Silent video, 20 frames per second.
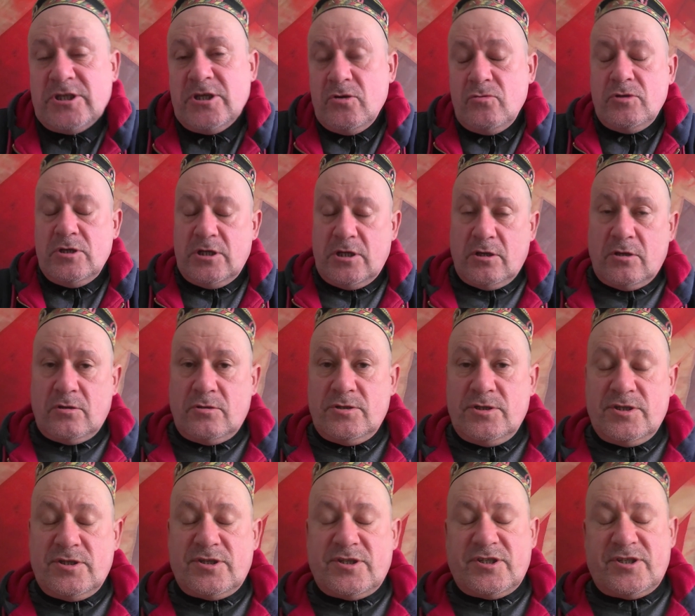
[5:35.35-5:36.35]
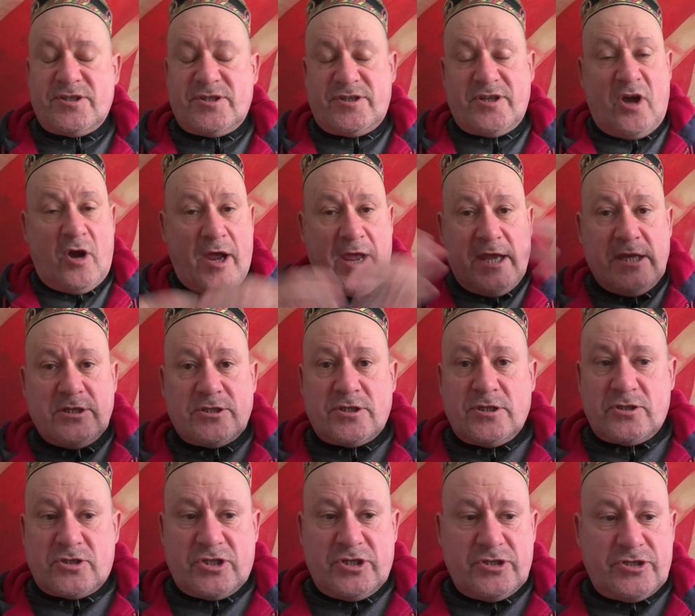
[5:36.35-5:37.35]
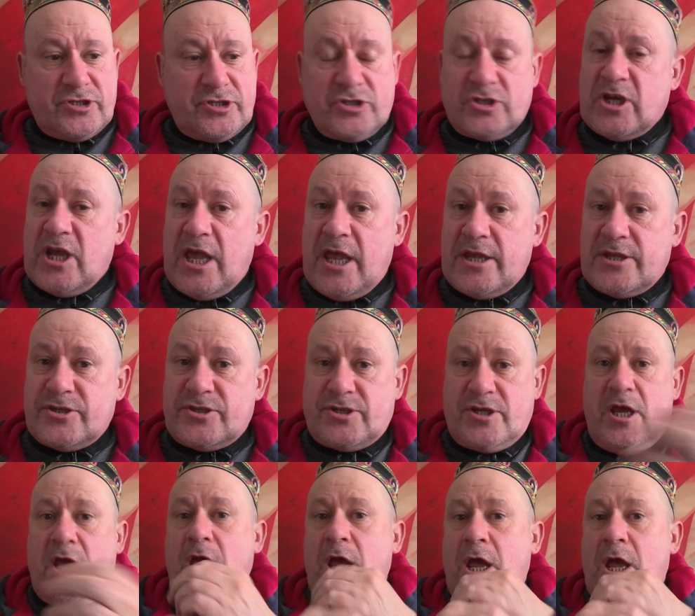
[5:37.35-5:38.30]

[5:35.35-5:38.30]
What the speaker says: Union site to suggest